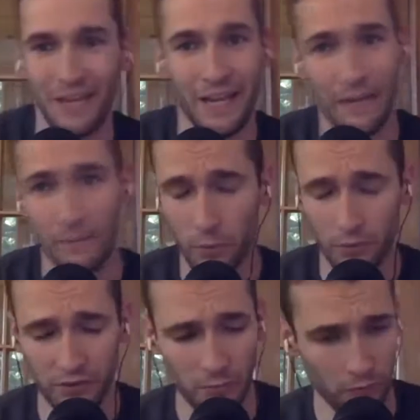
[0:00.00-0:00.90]
And
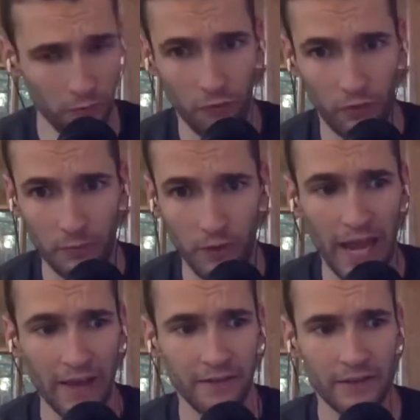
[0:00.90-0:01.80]
believe me, from
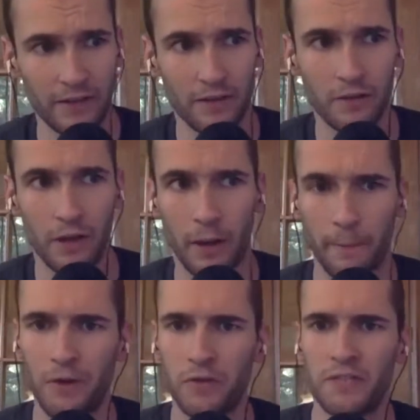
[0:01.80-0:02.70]
having you know
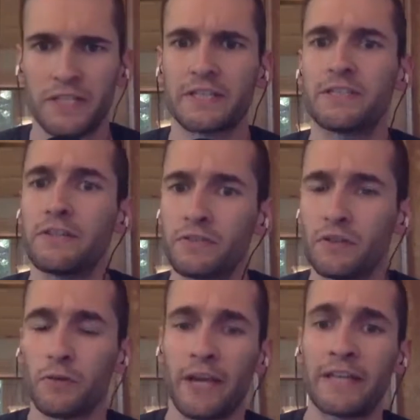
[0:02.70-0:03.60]
about 60 or
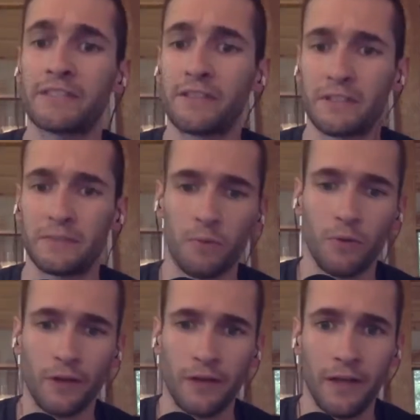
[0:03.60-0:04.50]
so guests at this
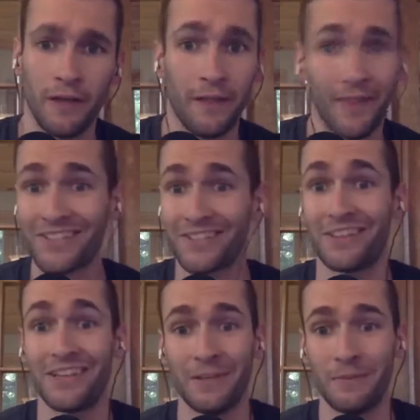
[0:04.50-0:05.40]
point, that's a
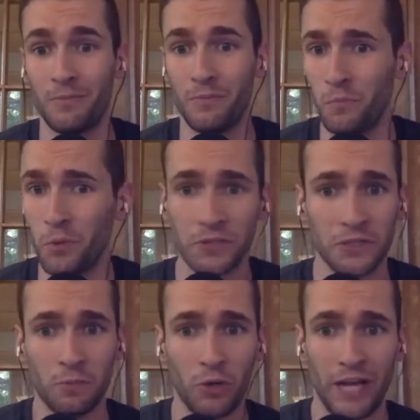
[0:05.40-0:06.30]
theme.
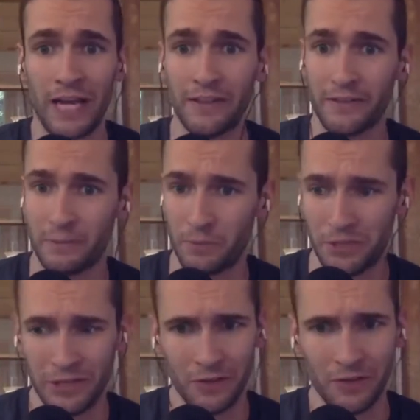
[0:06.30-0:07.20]
Multi-sport athletes,
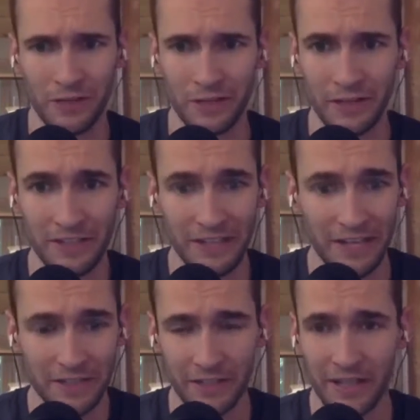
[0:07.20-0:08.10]
particularly at a young
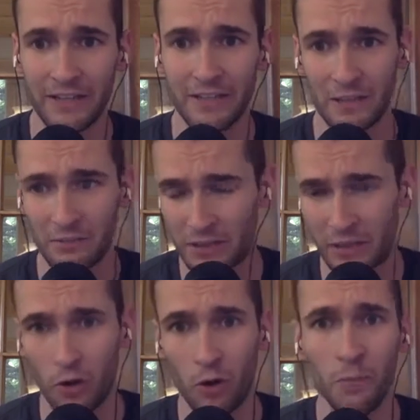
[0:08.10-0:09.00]
age, that is something
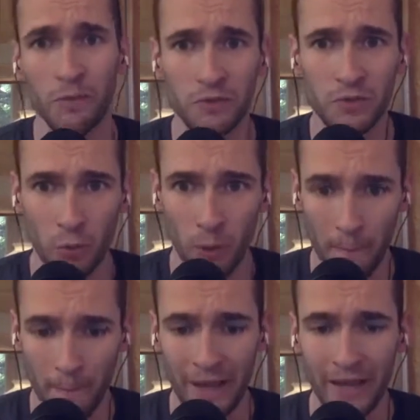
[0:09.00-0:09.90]
that almost to a
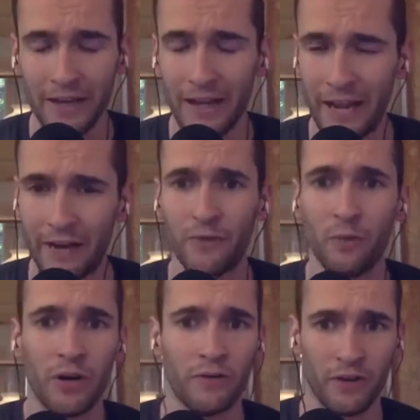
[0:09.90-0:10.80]
man, every
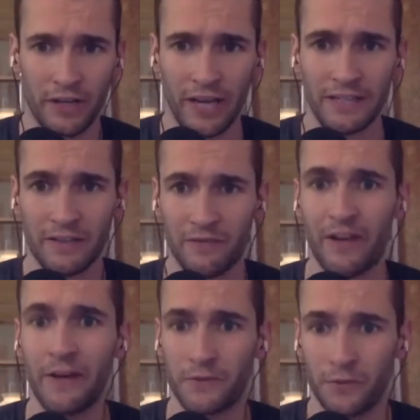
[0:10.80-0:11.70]
one of our guests can
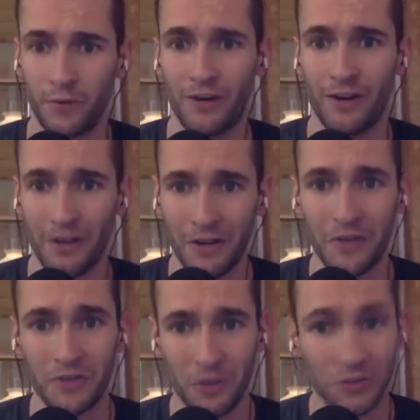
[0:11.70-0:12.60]
vouch for.
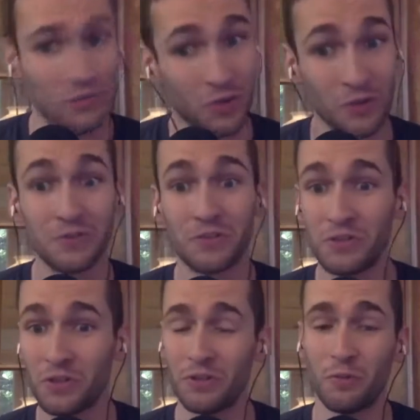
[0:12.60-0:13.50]
So it just goes to
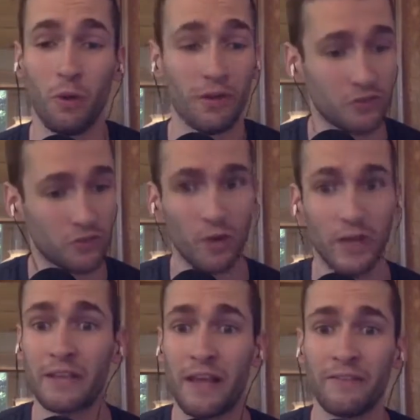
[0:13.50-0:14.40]
show you, while it's
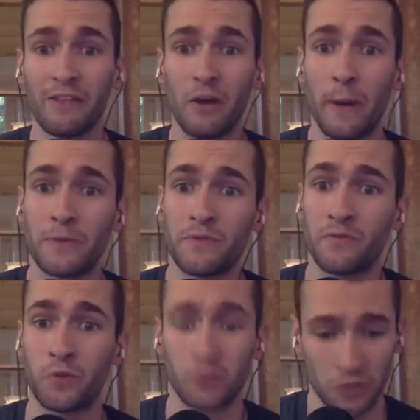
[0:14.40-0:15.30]
great to have the option for
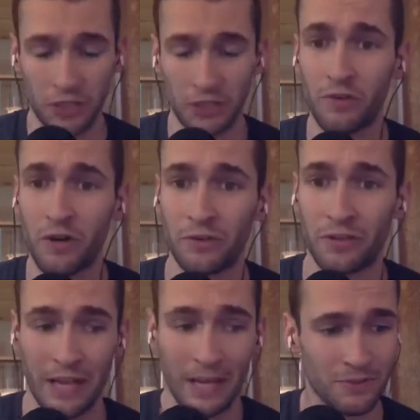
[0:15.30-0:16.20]
those year-round
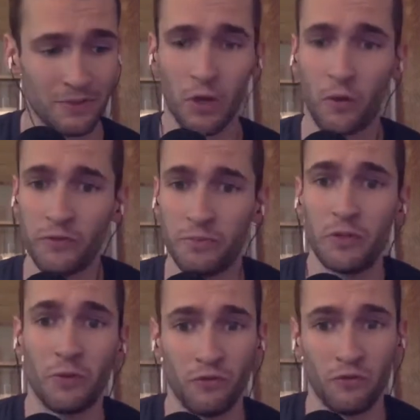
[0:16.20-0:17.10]
camps and to always be
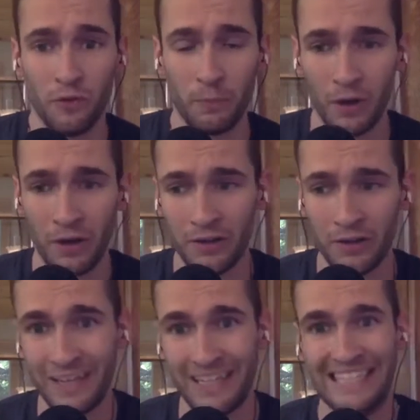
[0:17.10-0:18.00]
doing football,
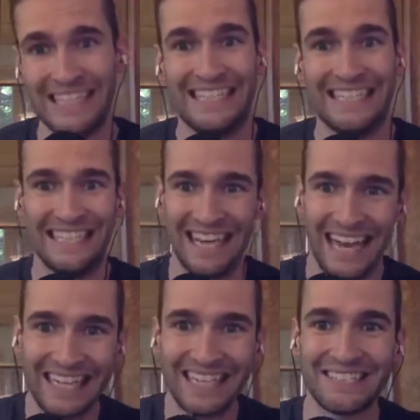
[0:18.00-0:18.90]

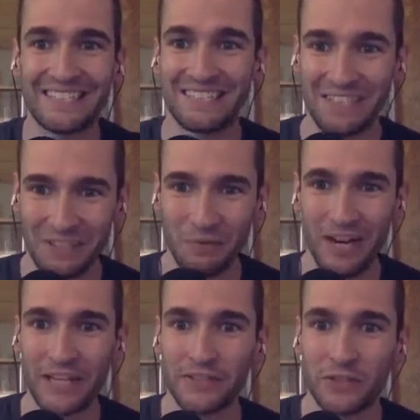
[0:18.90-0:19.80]
not necessarily what
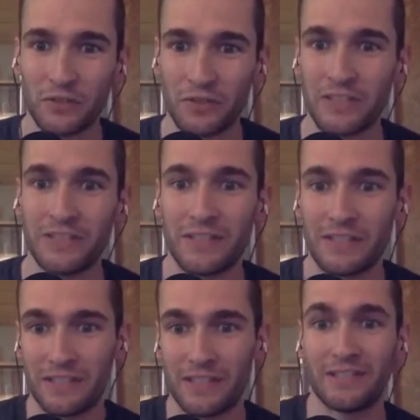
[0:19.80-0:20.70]
actually translates
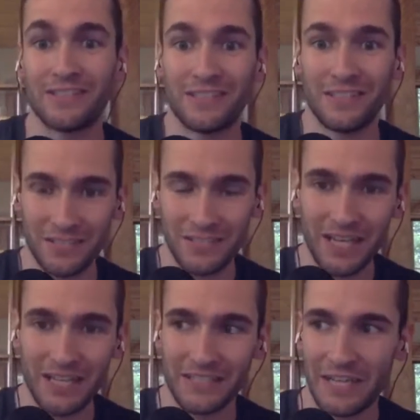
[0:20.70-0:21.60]
to
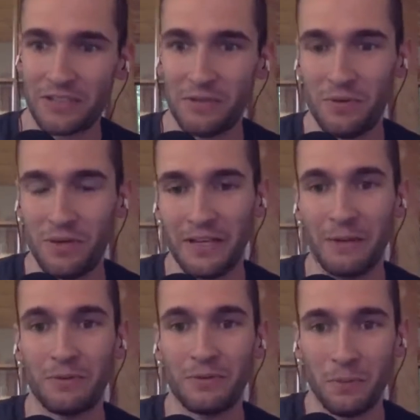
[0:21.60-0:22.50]
success and actually being
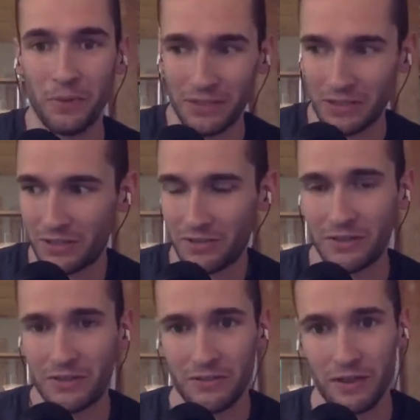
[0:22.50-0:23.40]
able to play at the
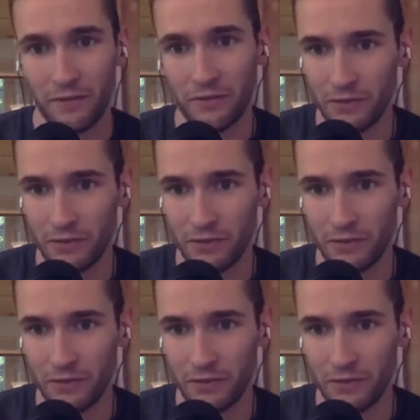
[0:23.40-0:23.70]
collegiate level.